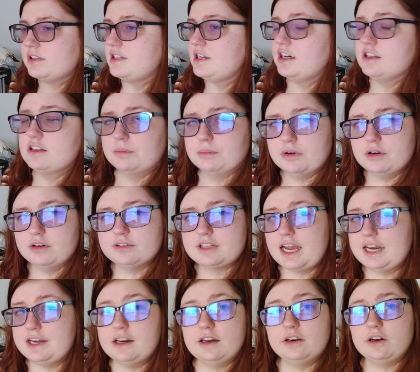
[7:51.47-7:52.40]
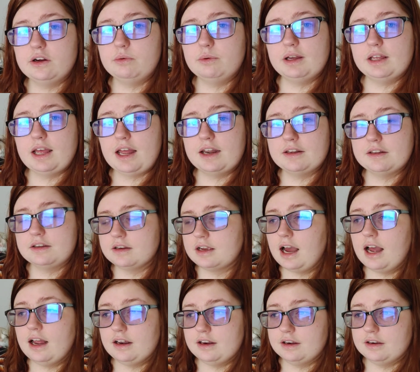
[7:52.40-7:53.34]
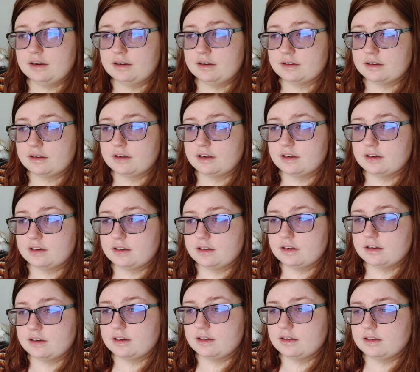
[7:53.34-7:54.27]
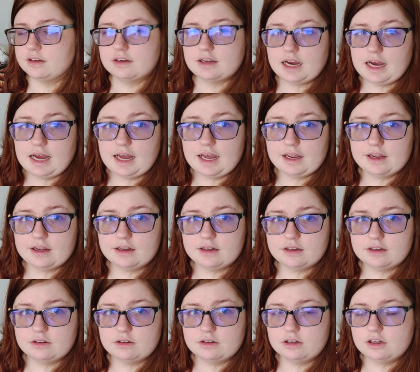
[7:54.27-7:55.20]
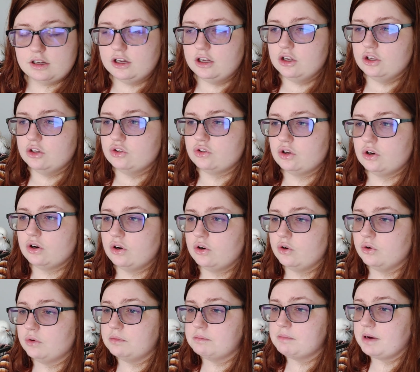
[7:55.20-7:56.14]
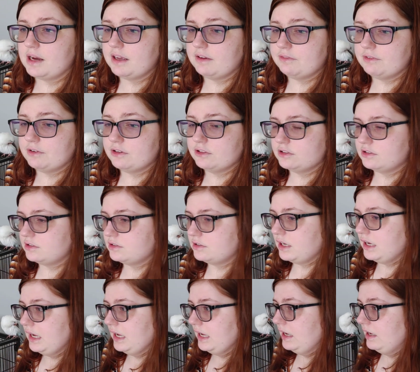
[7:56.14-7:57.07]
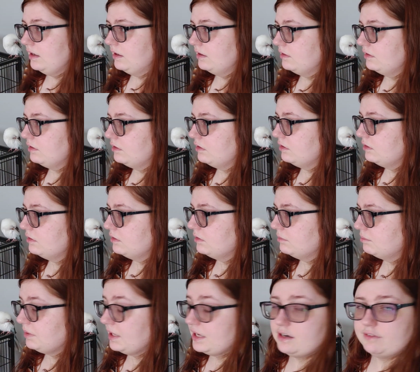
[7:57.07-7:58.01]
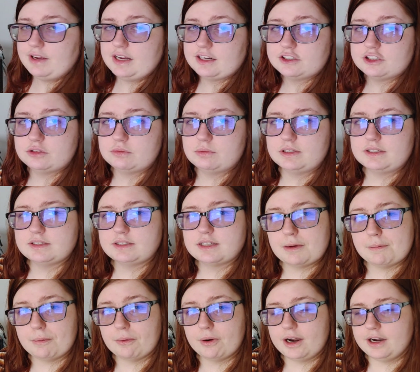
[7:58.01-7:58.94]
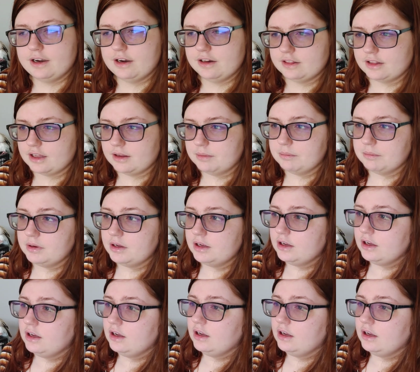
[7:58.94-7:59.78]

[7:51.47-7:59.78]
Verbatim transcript: was the other birds. I didn't know what had gotten Kai. So my first uh, plan of action was separating them